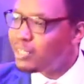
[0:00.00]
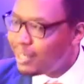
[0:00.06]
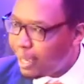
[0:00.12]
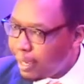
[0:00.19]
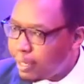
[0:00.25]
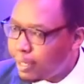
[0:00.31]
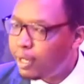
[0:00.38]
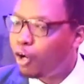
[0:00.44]

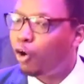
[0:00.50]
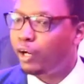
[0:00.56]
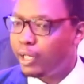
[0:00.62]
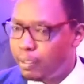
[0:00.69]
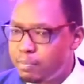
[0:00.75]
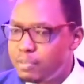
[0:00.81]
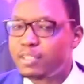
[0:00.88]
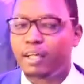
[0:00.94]
take
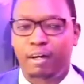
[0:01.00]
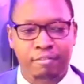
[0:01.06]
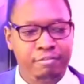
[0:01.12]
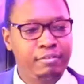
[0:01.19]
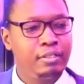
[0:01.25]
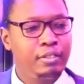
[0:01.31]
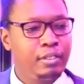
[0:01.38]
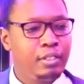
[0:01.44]
on
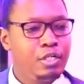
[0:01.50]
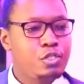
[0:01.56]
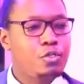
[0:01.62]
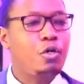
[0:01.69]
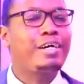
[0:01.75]
himself.